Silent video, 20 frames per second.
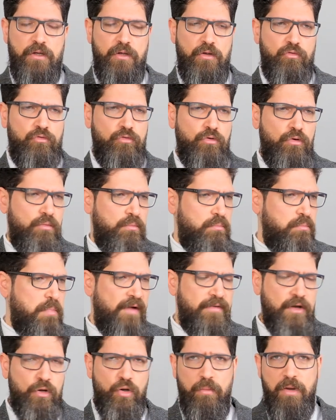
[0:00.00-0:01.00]
So
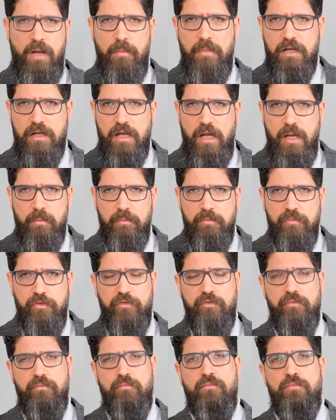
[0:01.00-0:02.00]
Barack Obama
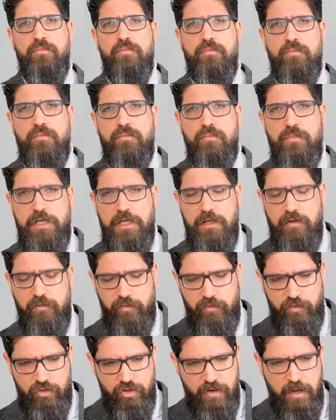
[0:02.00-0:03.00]
comes,
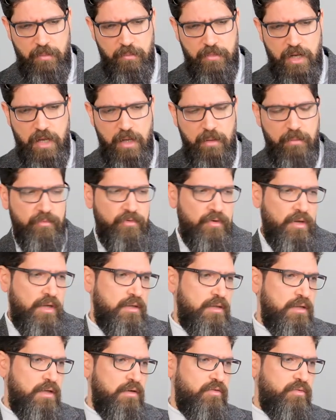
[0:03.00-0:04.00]
leaves, Trump comes
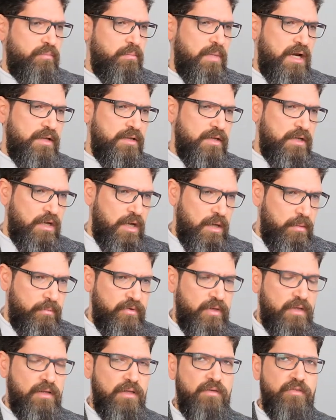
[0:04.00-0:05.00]
and leaves, Biden comes
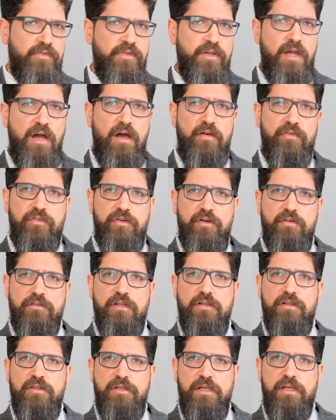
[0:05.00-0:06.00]
and leaves. There are
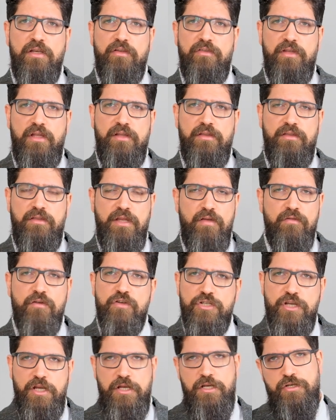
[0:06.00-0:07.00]
certain things that never
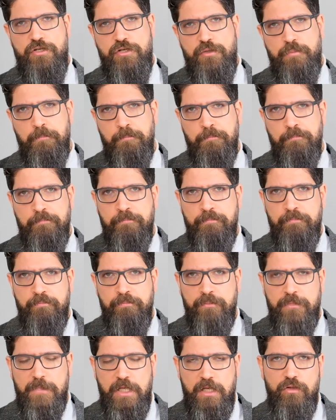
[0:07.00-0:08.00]
change
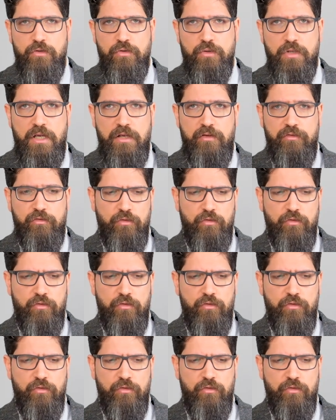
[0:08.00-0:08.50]
in the US.